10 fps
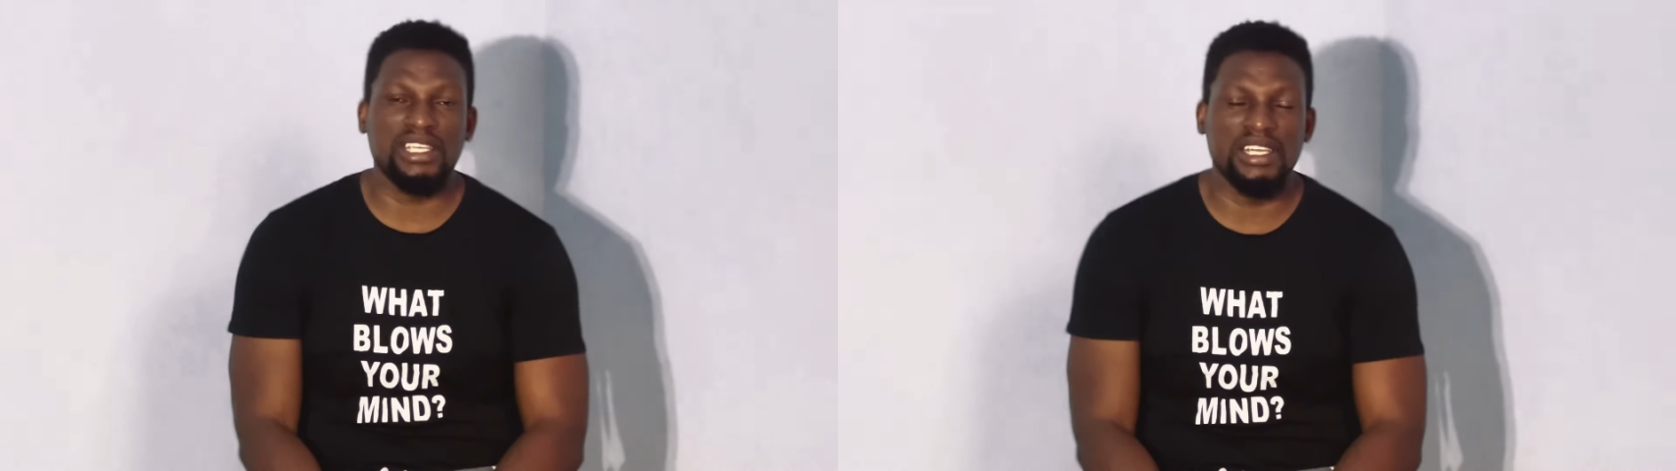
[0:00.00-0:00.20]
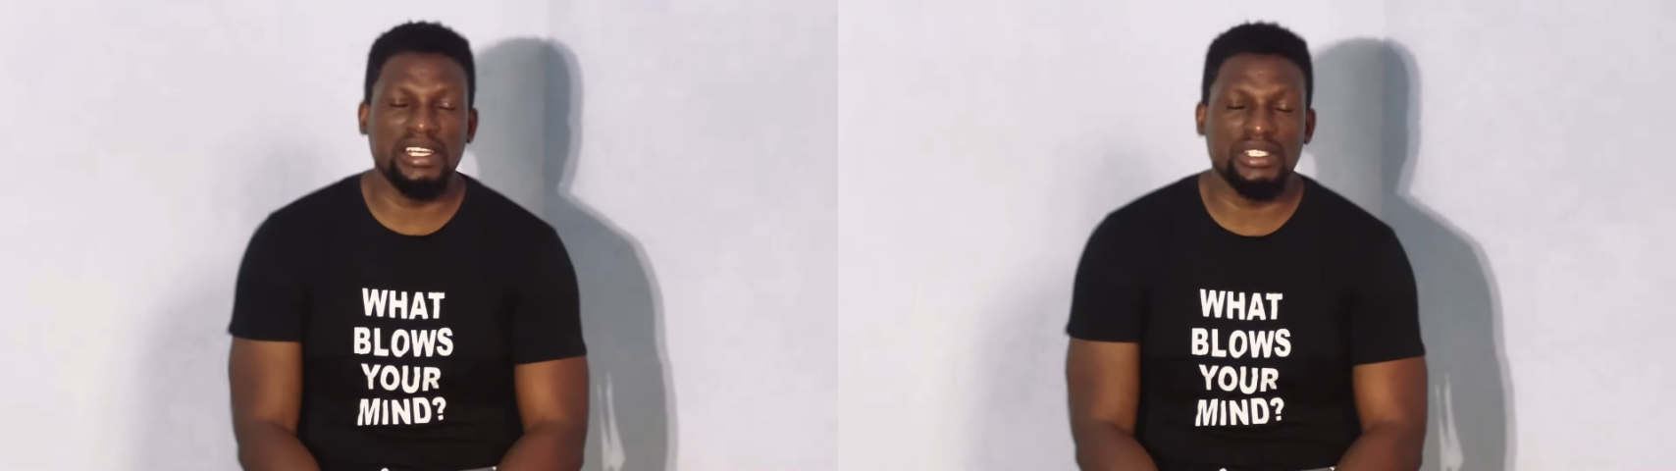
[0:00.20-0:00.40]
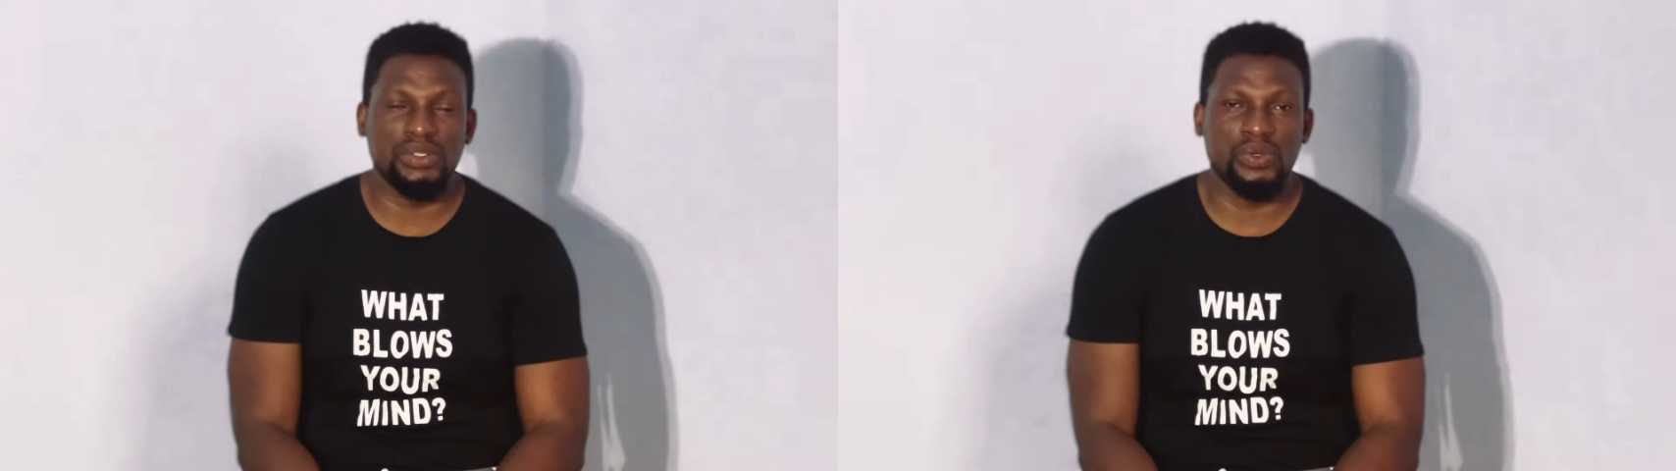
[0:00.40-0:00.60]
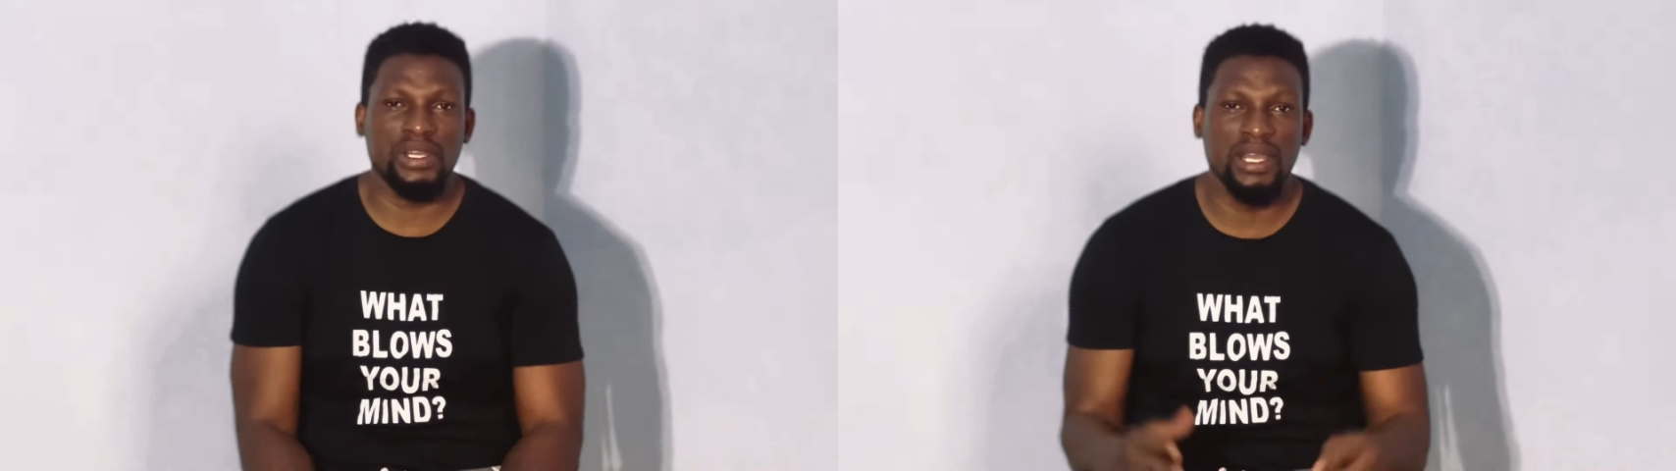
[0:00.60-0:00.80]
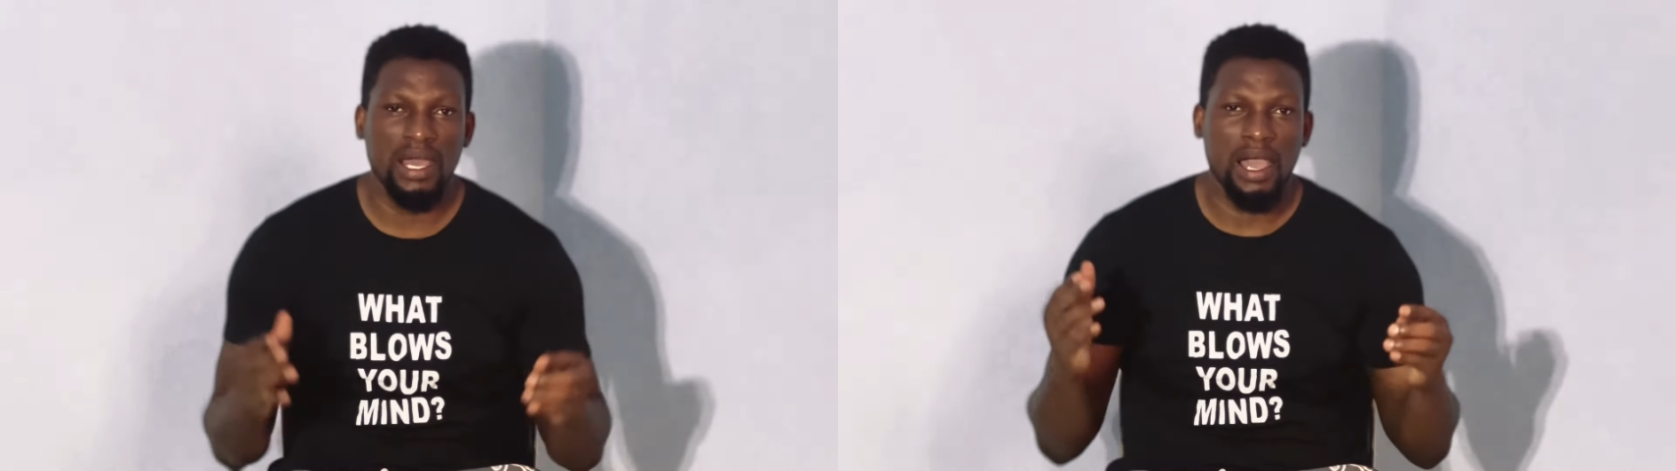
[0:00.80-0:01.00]

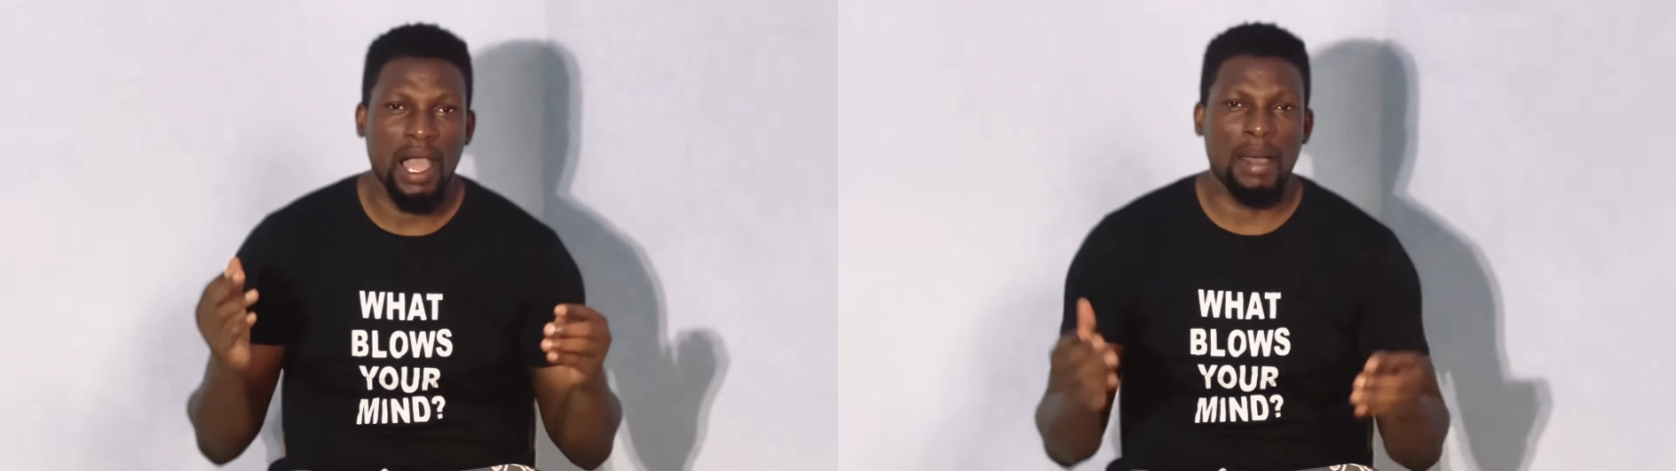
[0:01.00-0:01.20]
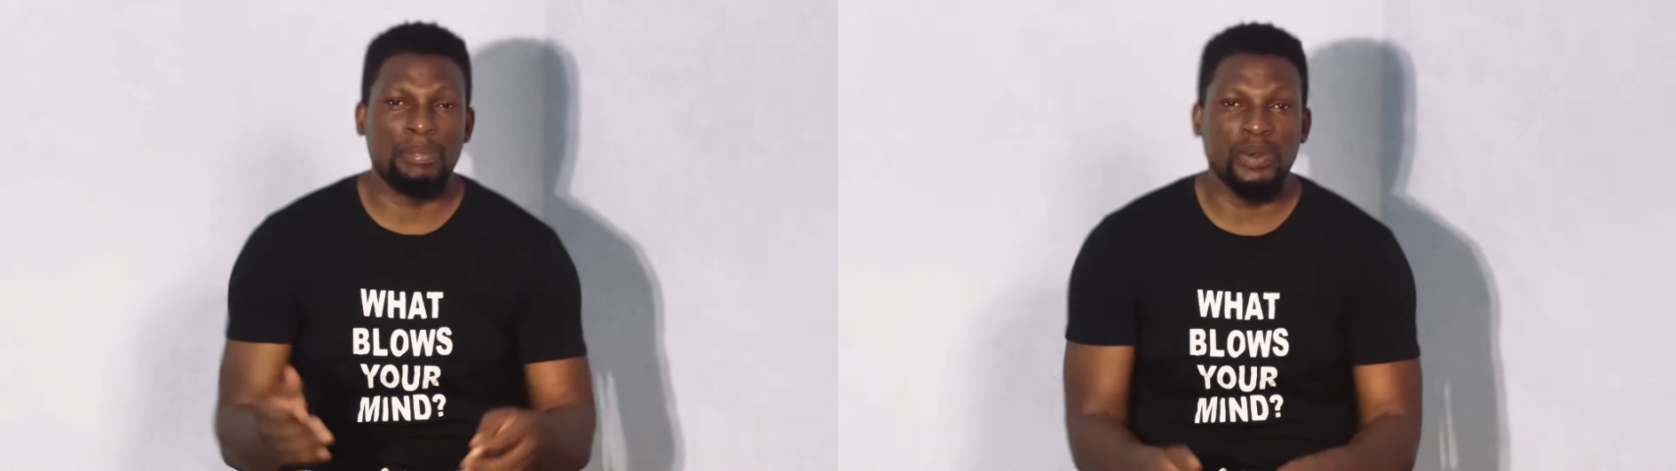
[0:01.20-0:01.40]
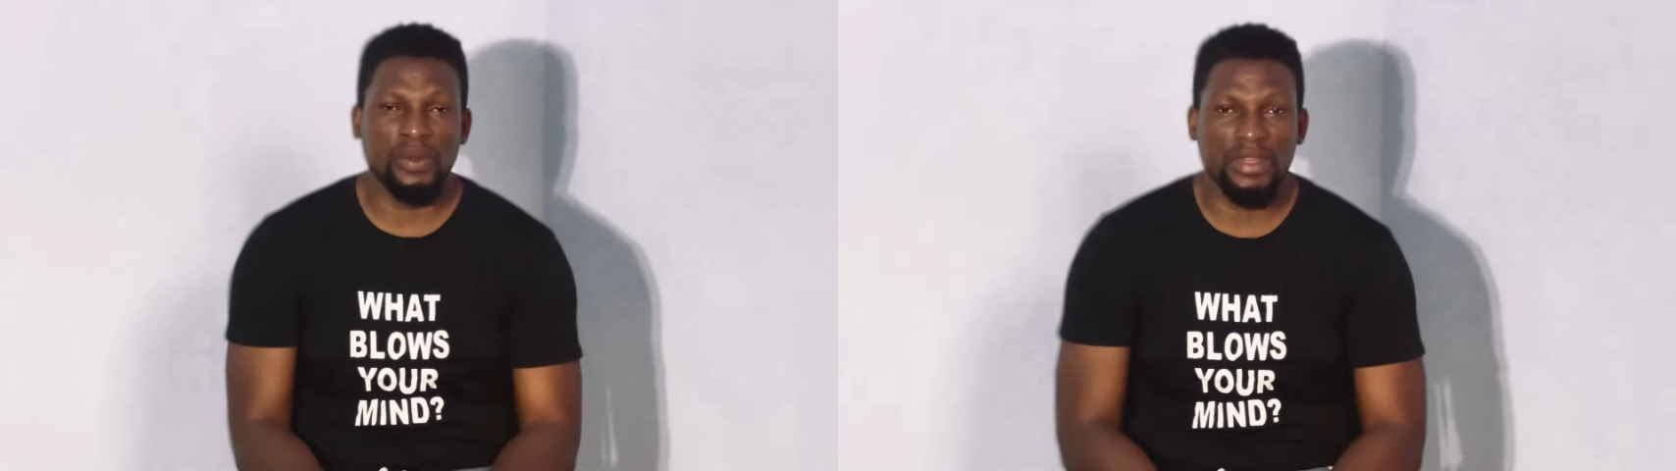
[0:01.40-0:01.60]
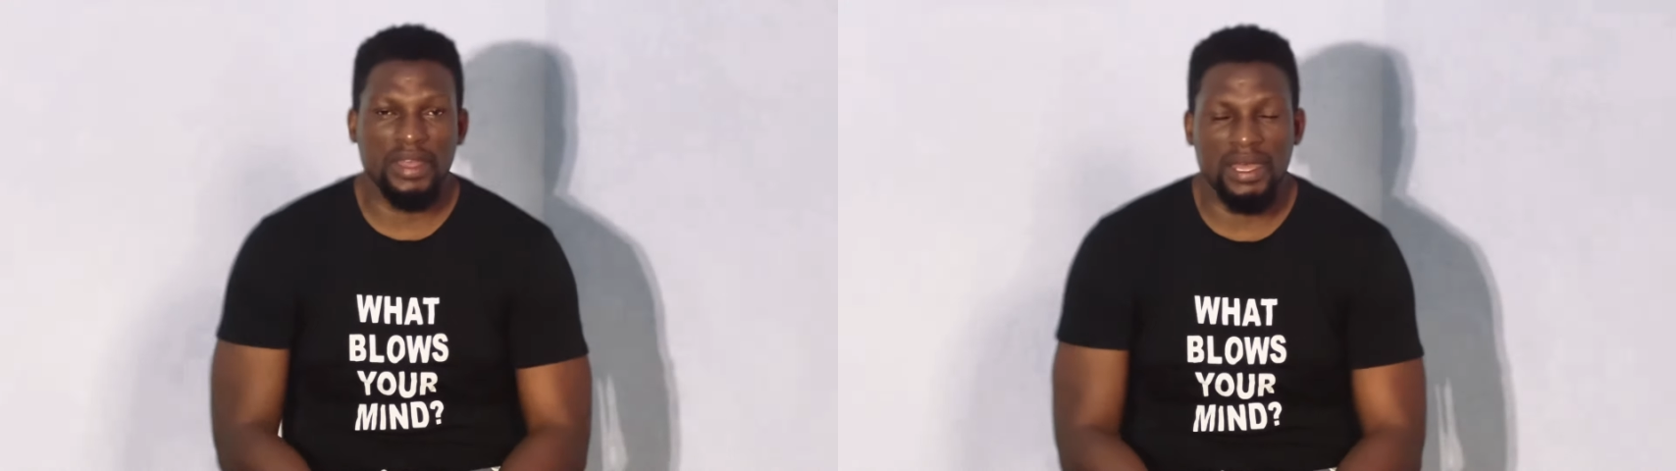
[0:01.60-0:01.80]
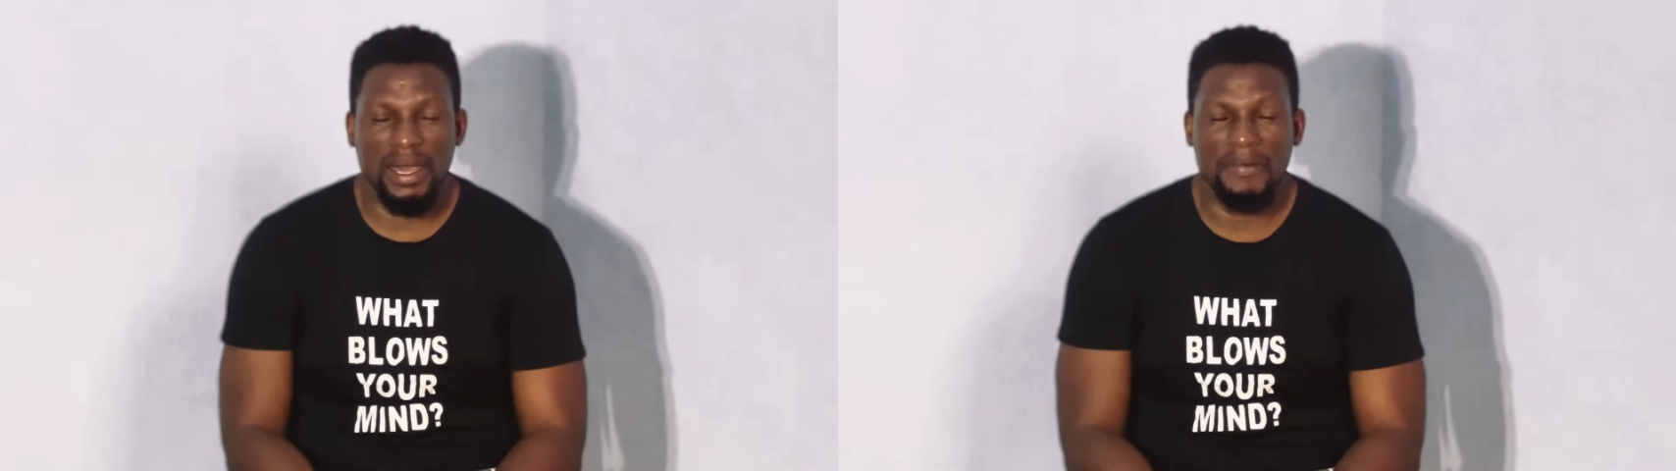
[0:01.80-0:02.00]
industry up north
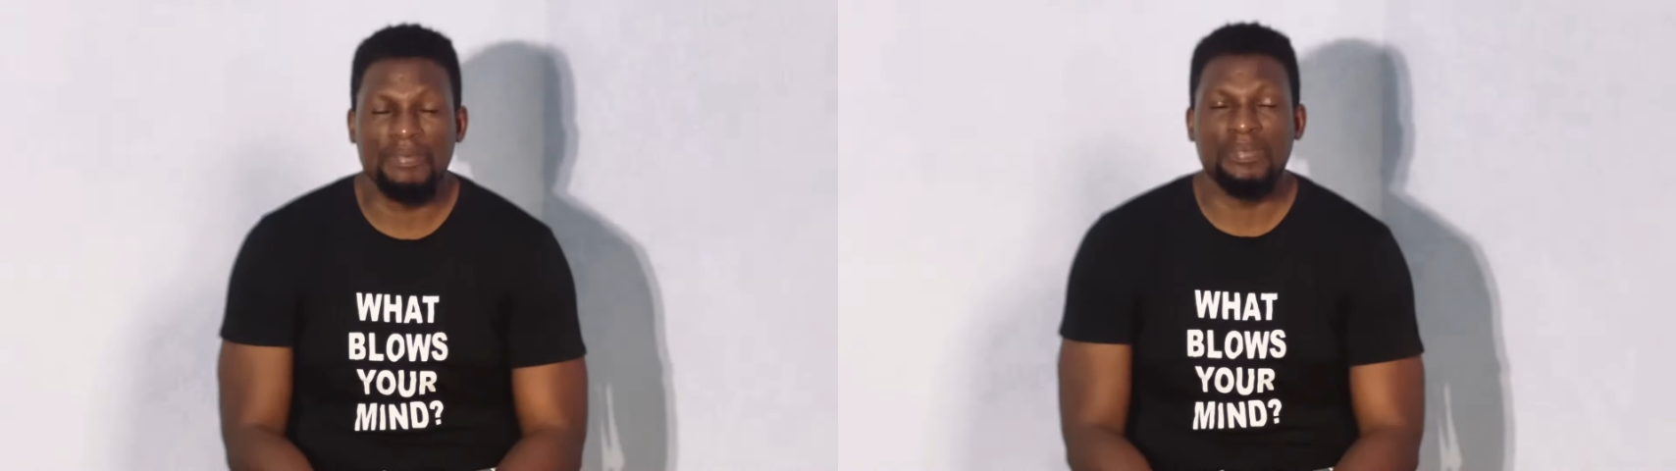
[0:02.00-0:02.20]
here.